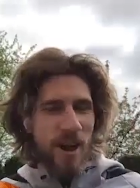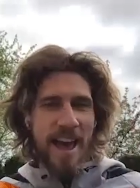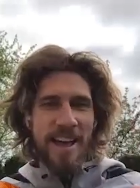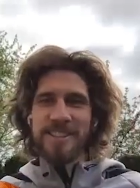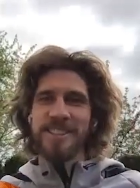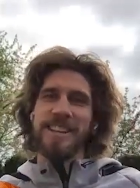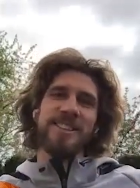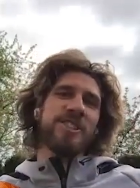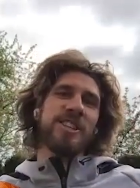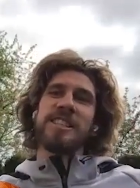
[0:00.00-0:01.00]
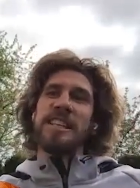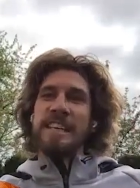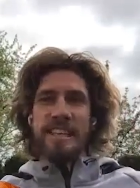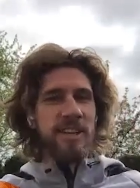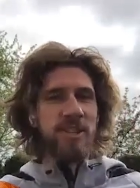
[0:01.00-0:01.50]
you enter, and it just
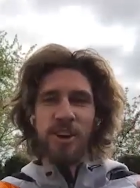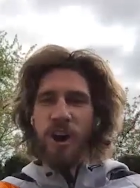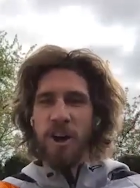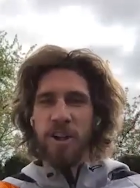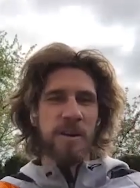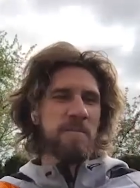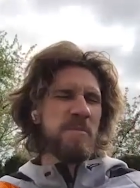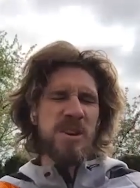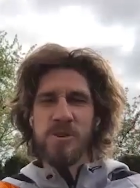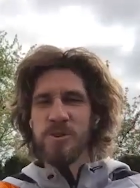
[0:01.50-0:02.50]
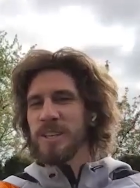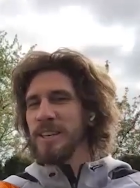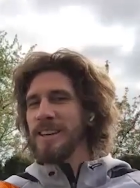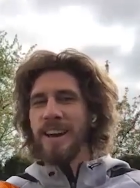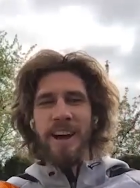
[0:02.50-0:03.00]
hits you all like
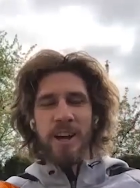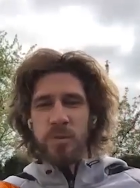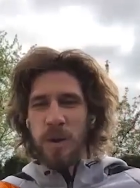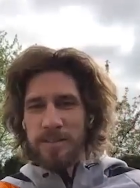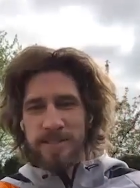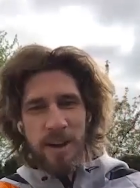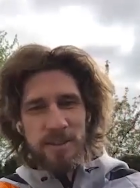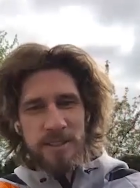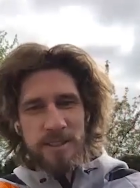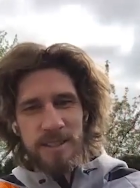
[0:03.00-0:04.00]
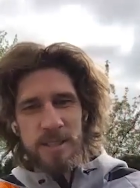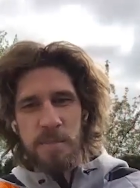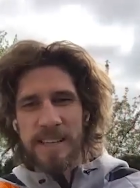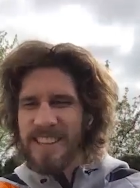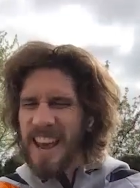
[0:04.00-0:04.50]
music. 12,000
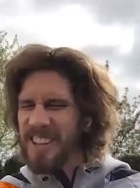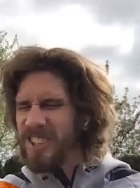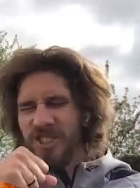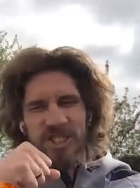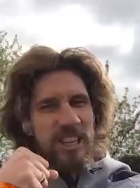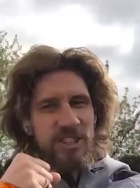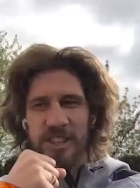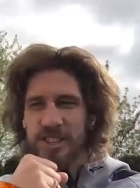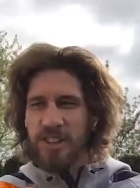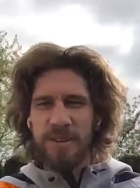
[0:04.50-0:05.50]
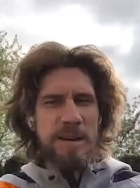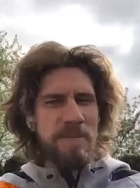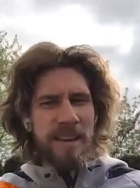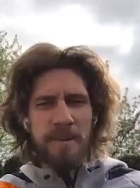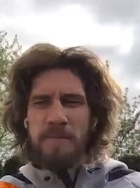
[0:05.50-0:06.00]
spectators, DJs
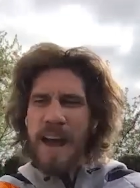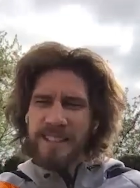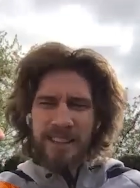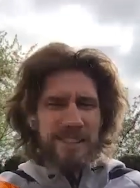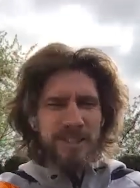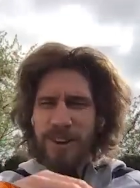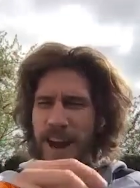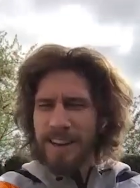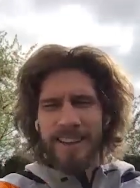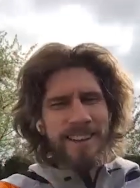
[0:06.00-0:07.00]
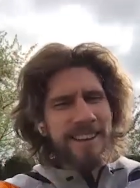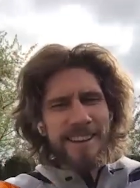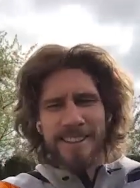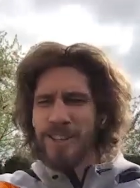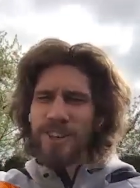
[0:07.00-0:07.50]
screaming, mascots running,
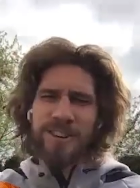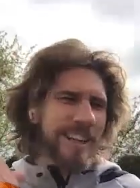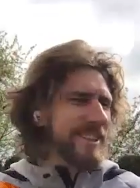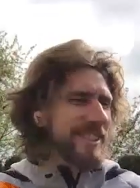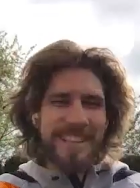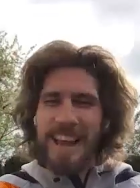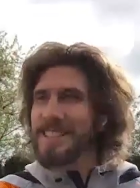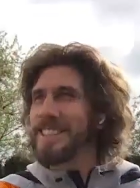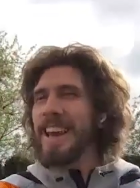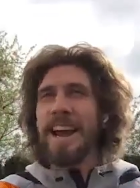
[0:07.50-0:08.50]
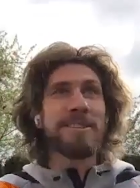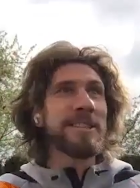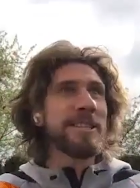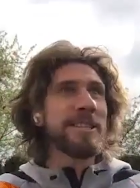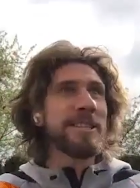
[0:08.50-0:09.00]
cheerleaders dancing,
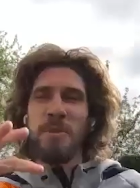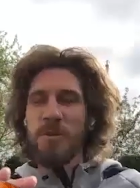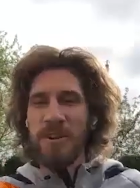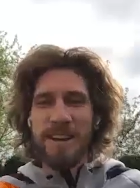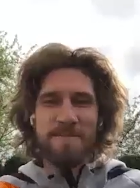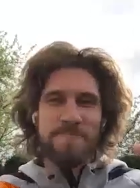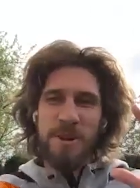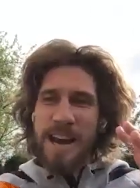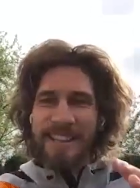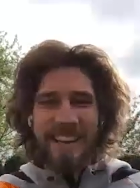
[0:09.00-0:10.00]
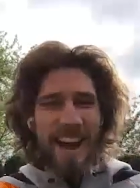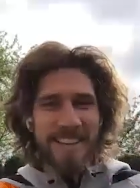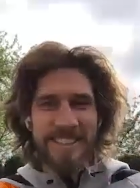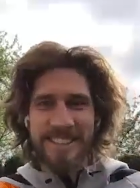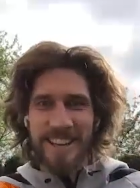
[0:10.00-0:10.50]
everything is moving, bright
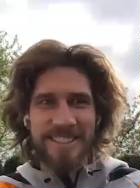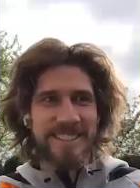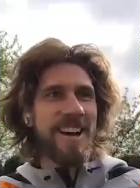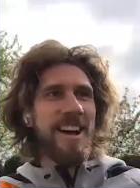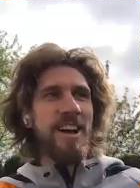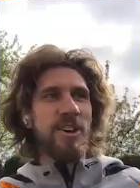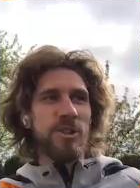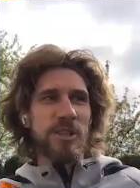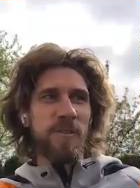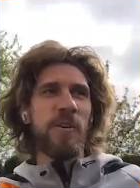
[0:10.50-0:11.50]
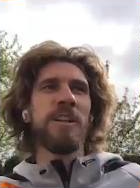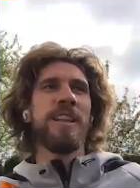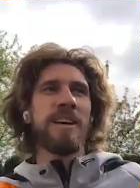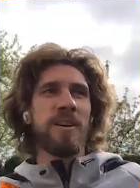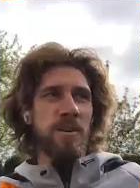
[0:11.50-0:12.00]
colors, and you just feel
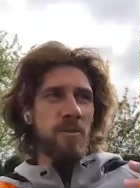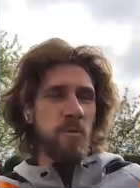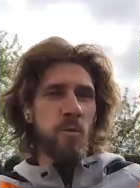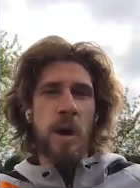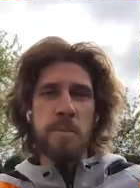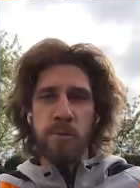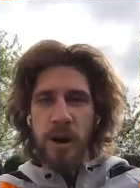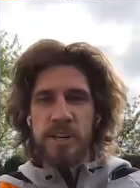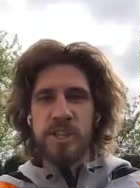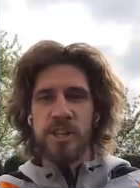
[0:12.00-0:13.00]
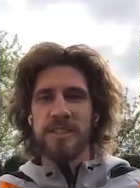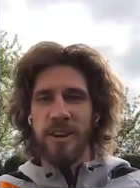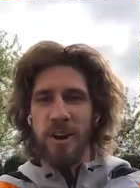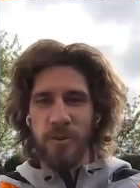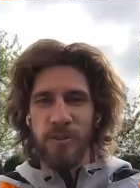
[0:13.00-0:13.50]
like vibrations
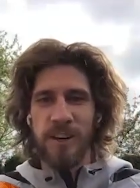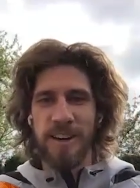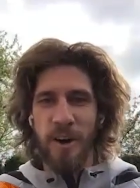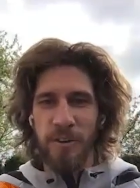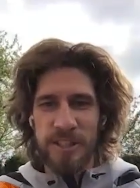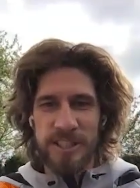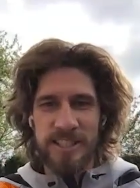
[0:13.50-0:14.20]
of this